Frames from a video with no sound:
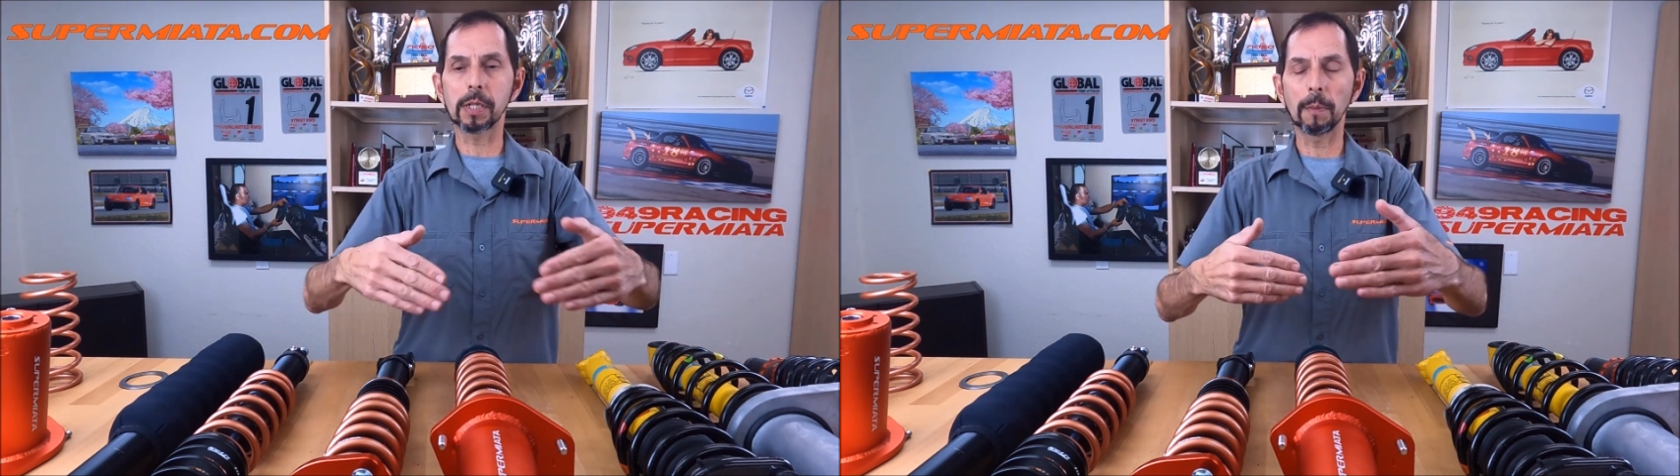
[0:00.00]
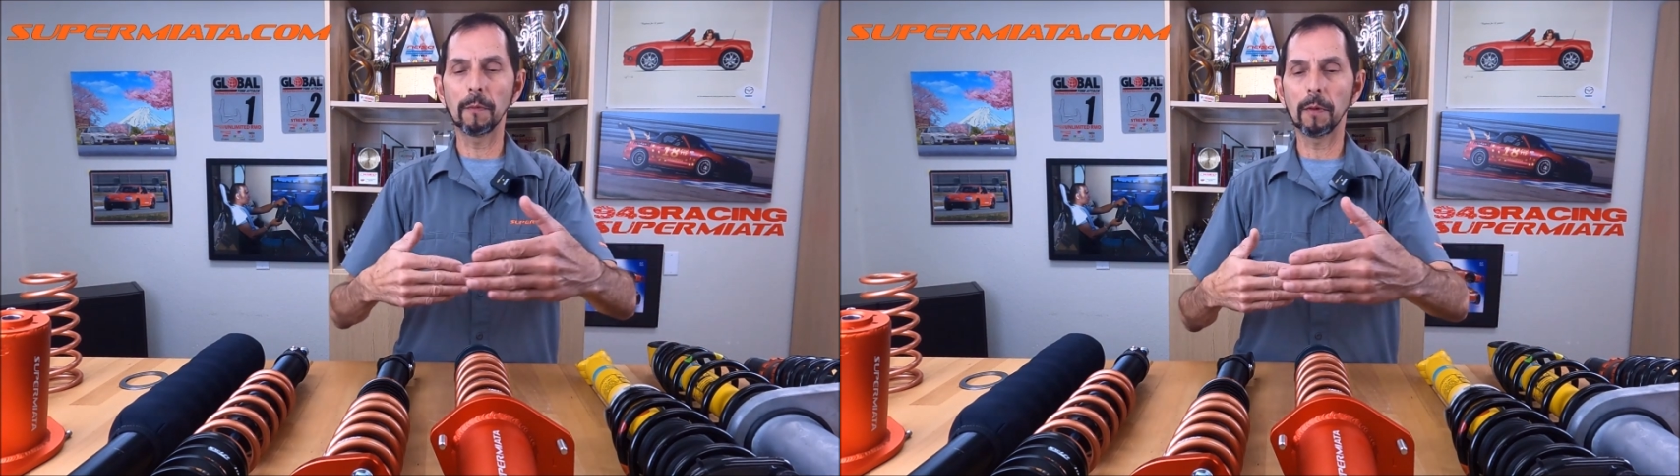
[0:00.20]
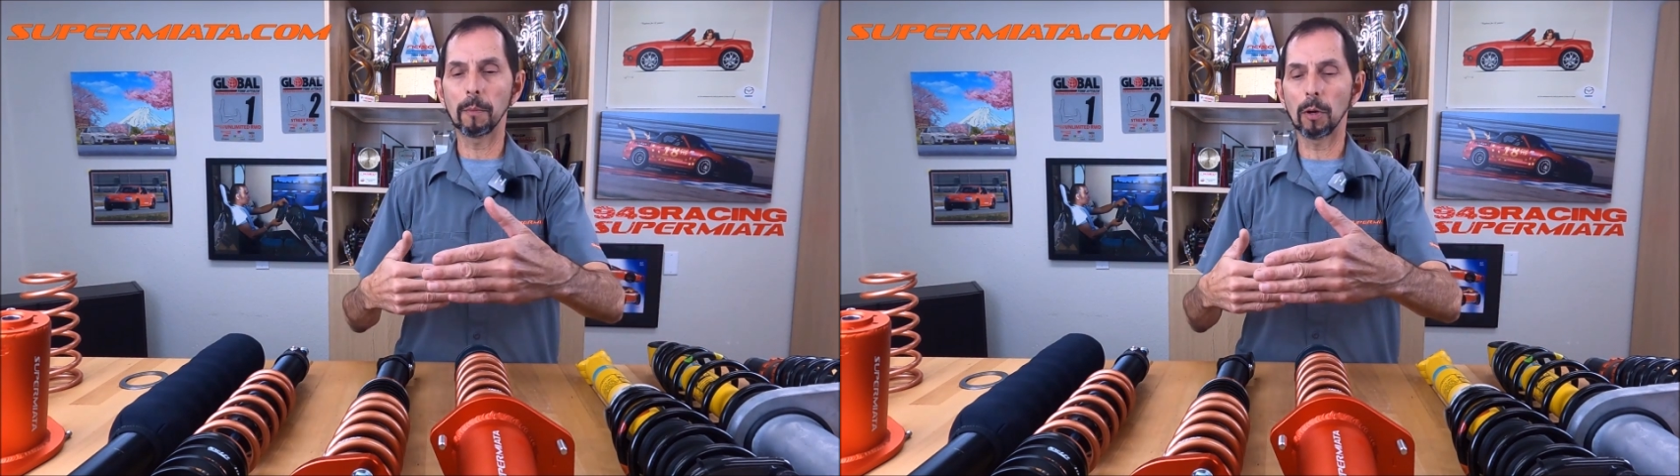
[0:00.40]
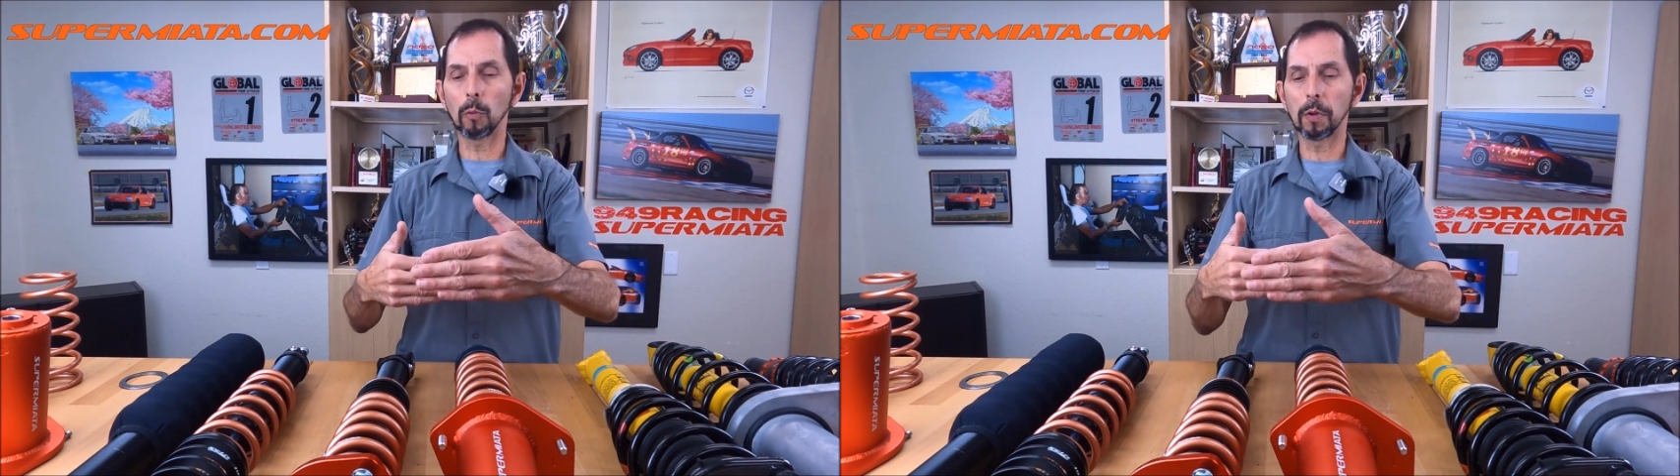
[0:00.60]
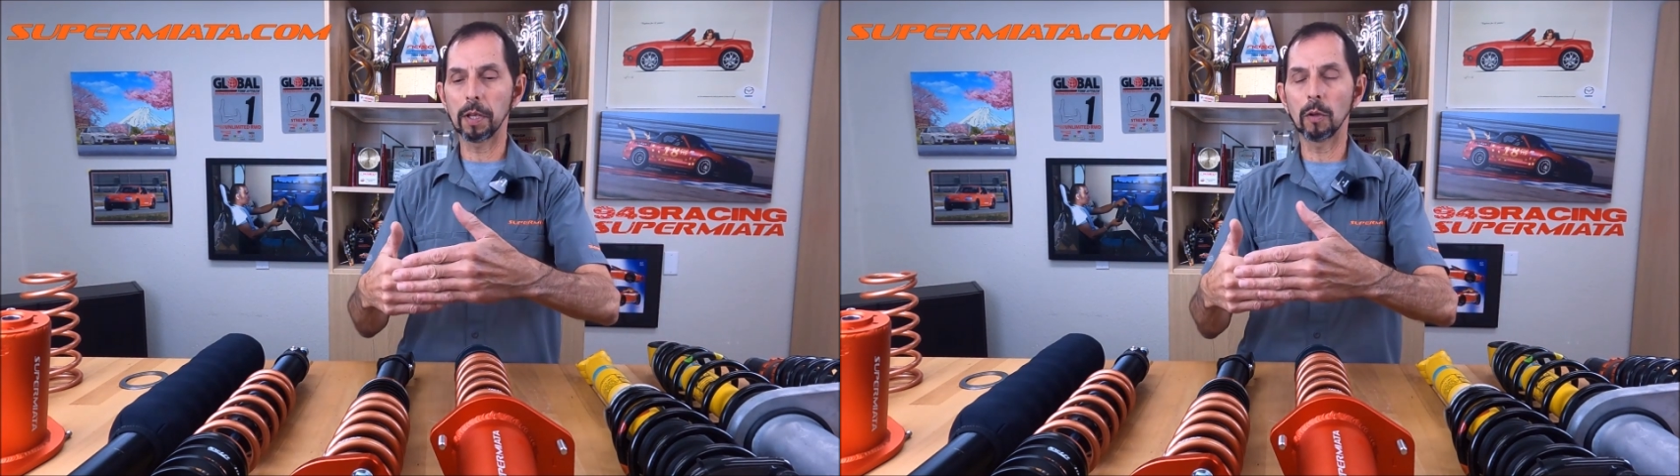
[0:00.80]
Some of them are
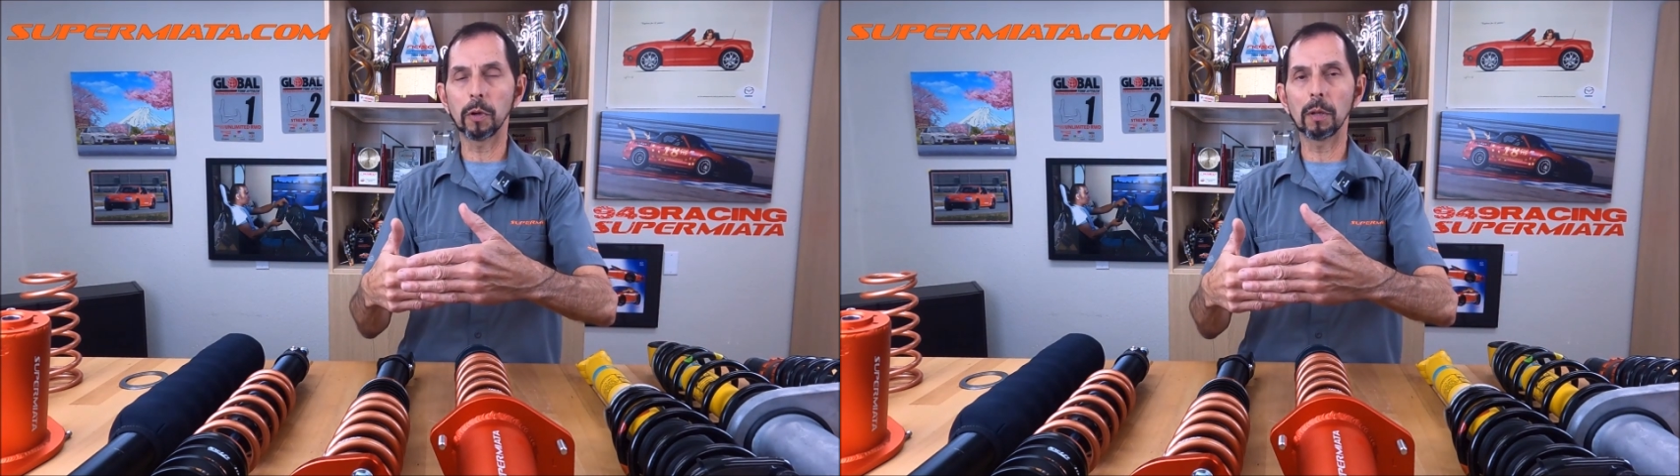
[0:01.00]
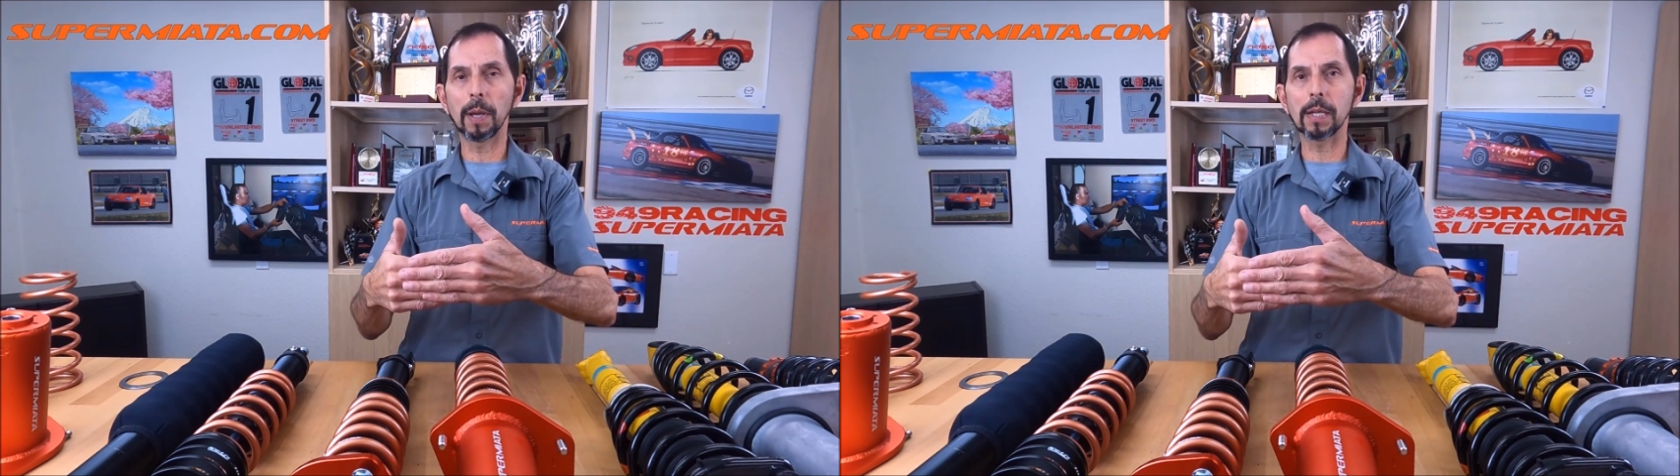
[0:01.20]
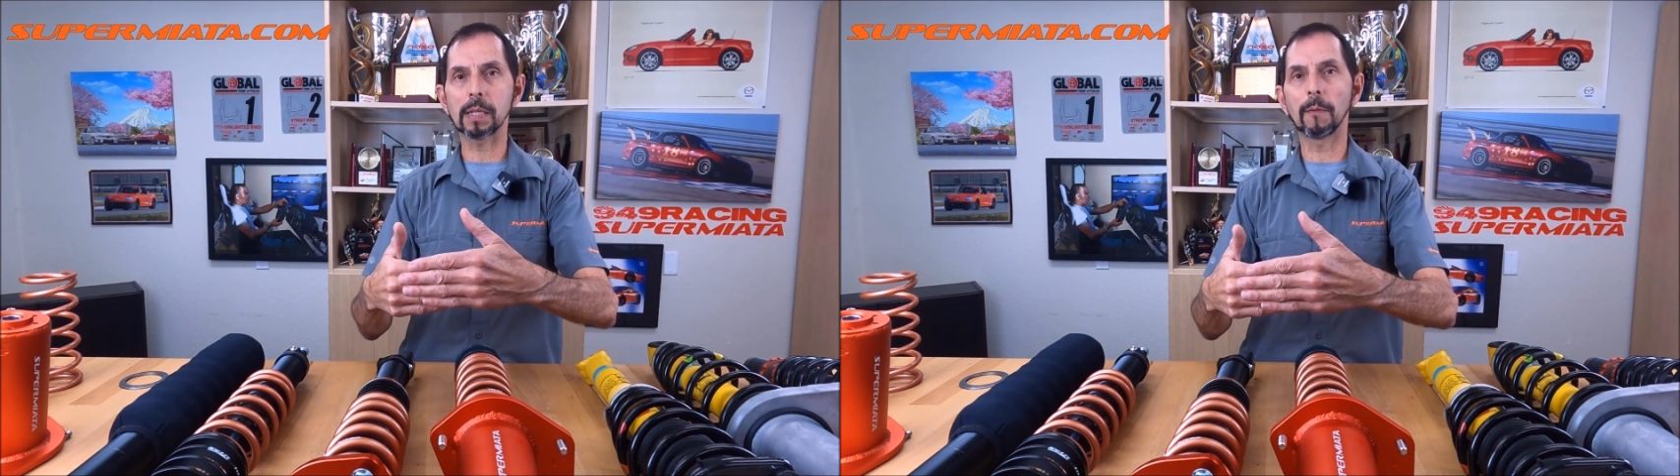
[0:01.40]
within the wheelbase.